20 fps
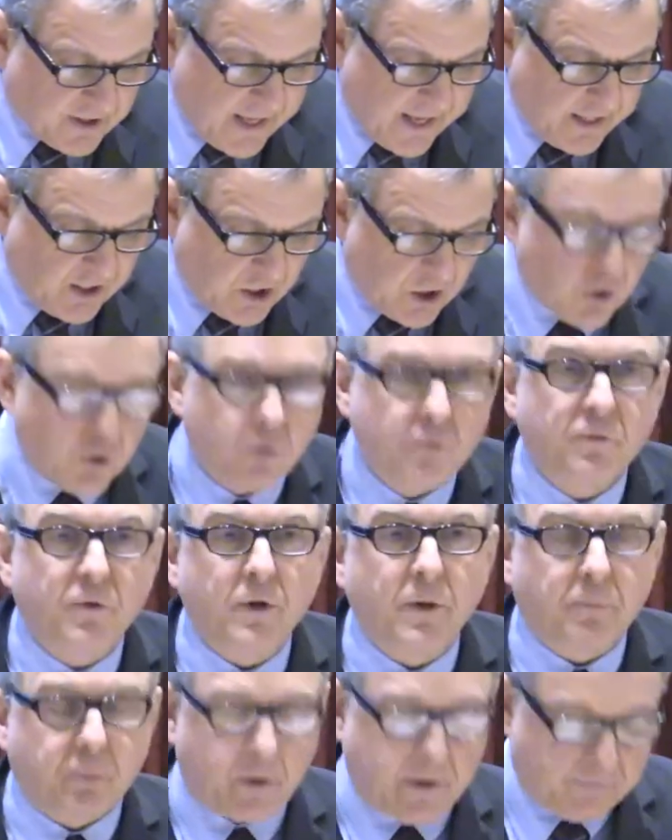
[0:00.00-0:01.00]
thank you for
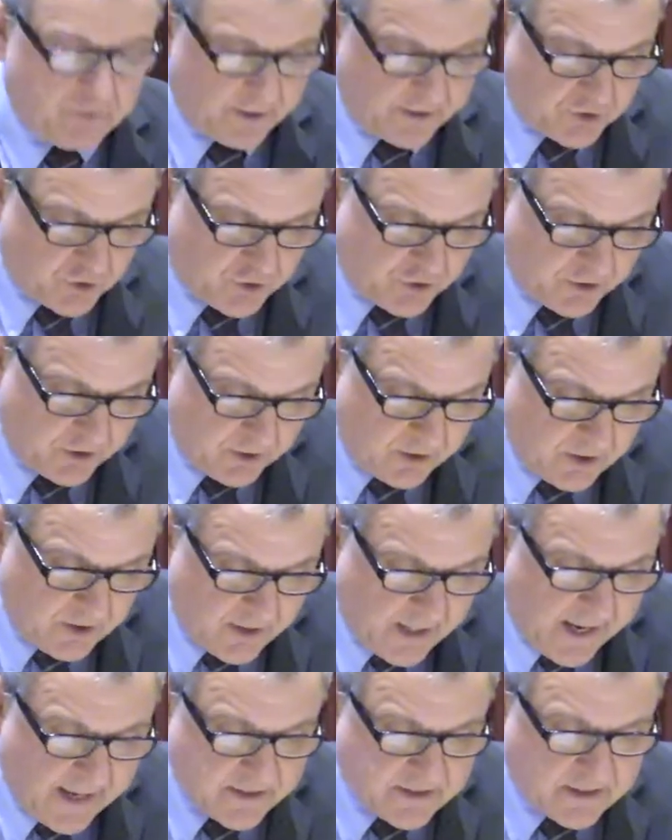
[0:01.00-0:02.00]
the privilege,
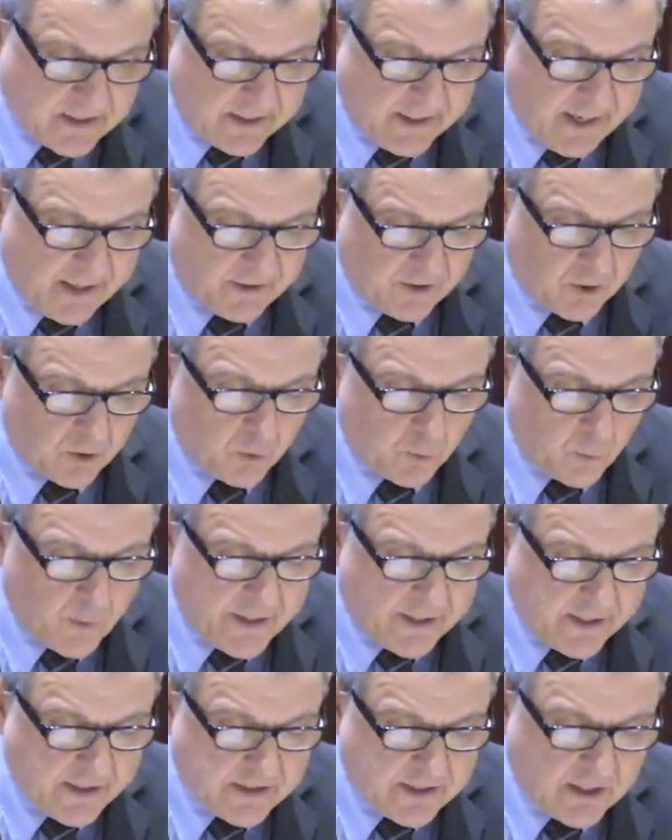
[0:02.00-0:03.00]
as together we
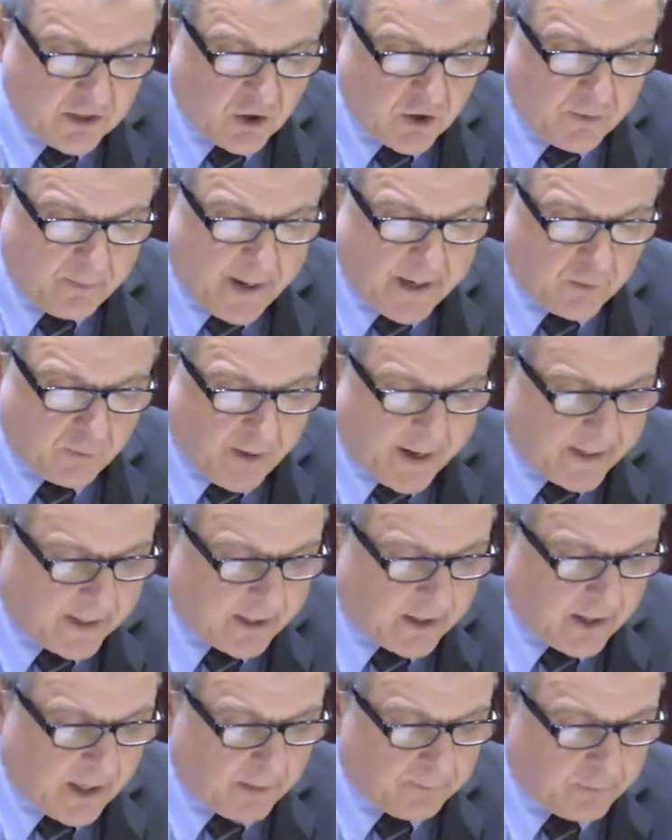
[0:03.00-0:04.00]
continue to make Reading
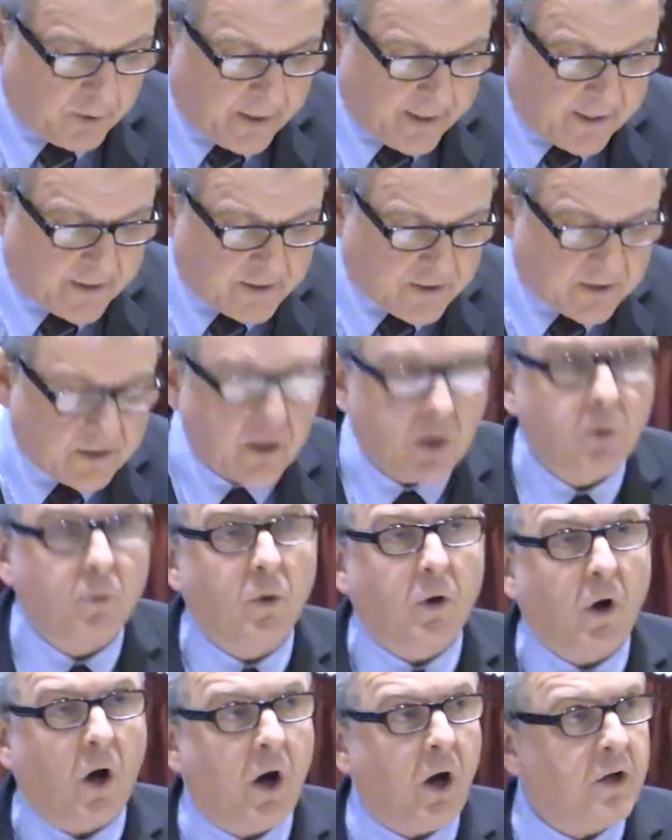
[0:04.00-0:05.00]
a place
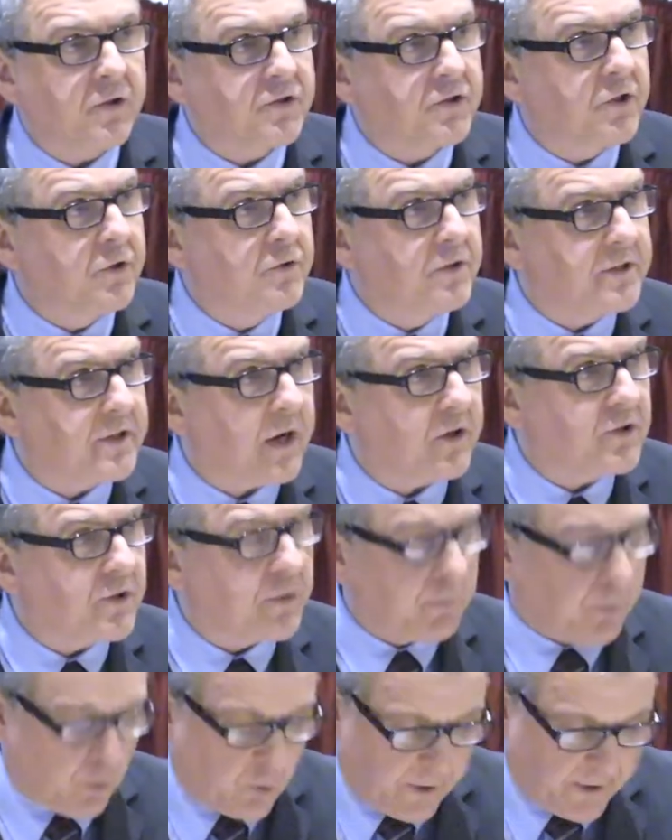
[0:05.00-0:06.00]
where all students are
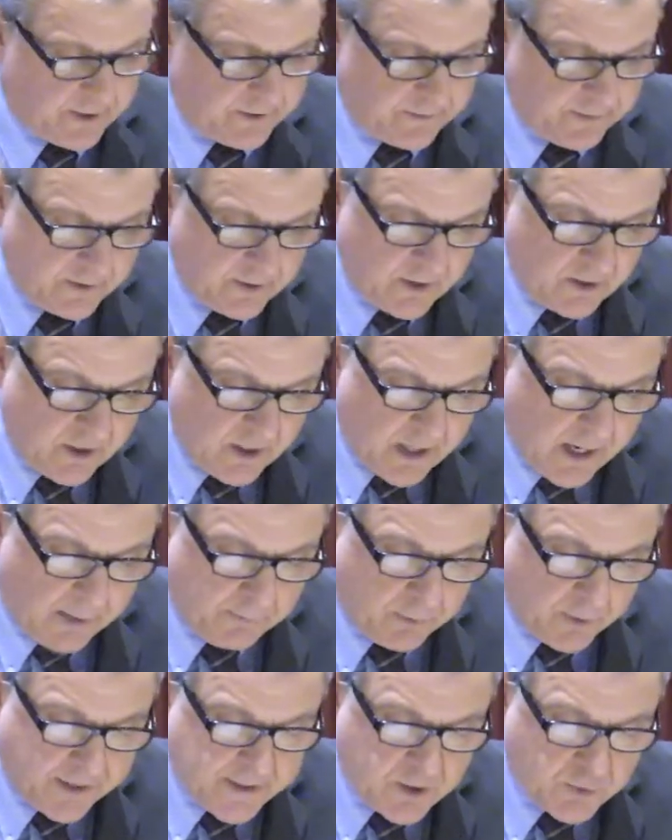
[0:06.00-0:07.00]
supported, a
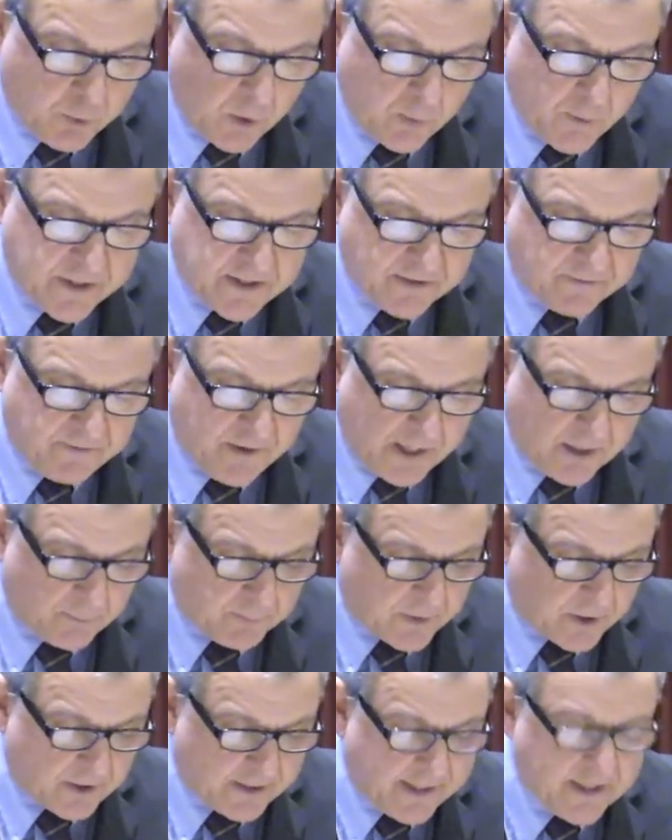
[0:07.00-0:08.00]
place where we
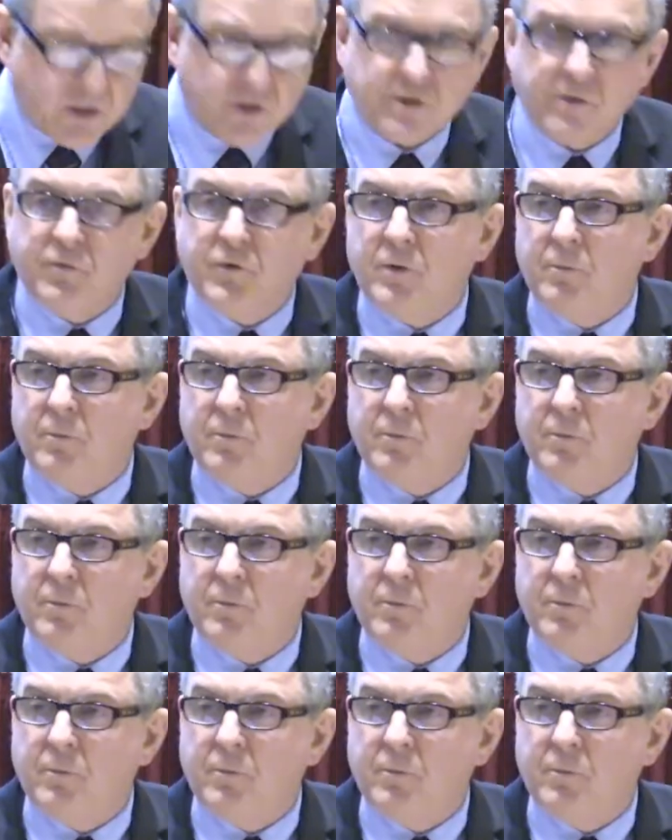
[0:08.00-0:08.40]
develop the leaders of